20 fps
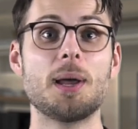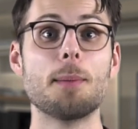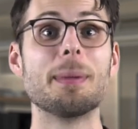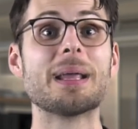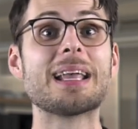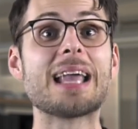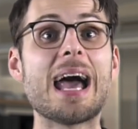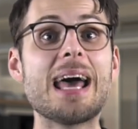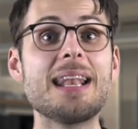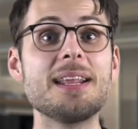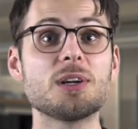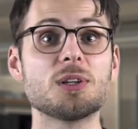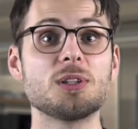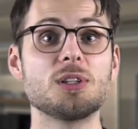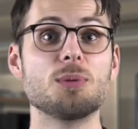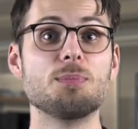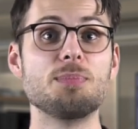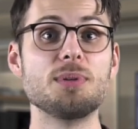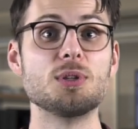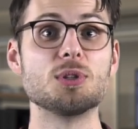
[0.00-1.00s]

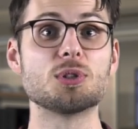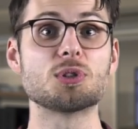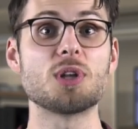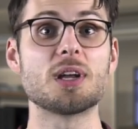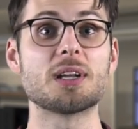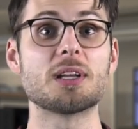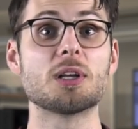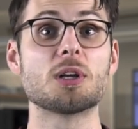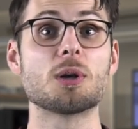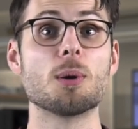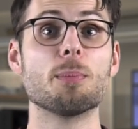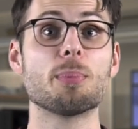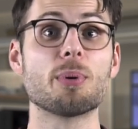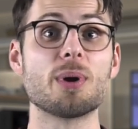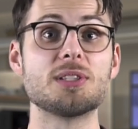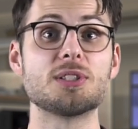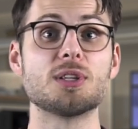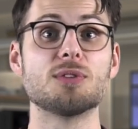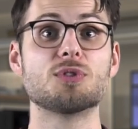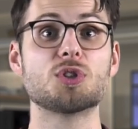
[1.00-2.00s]
mechanical abuse like a
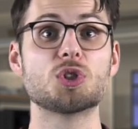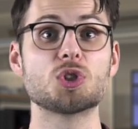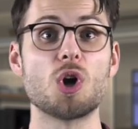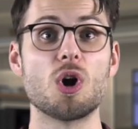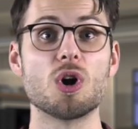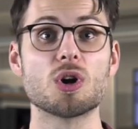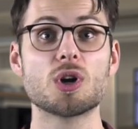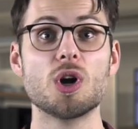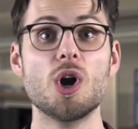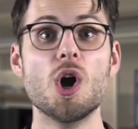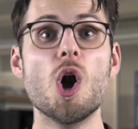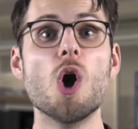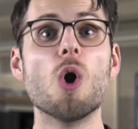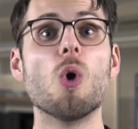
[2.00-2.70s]
compressive shock,